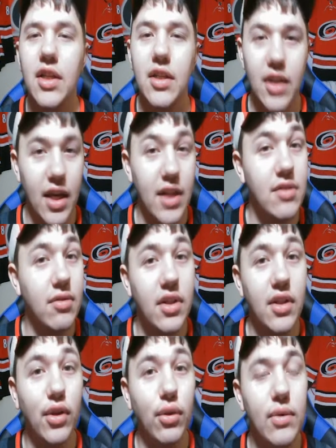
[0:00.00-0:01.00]
Canes are
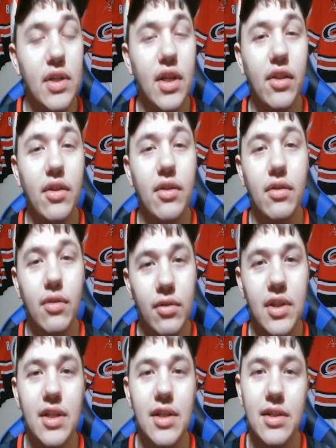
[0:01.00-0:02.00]
leading 3-0
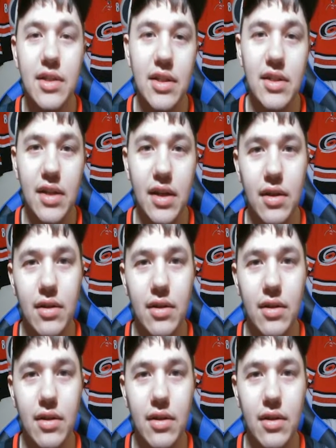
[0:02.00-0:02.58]
early into the second.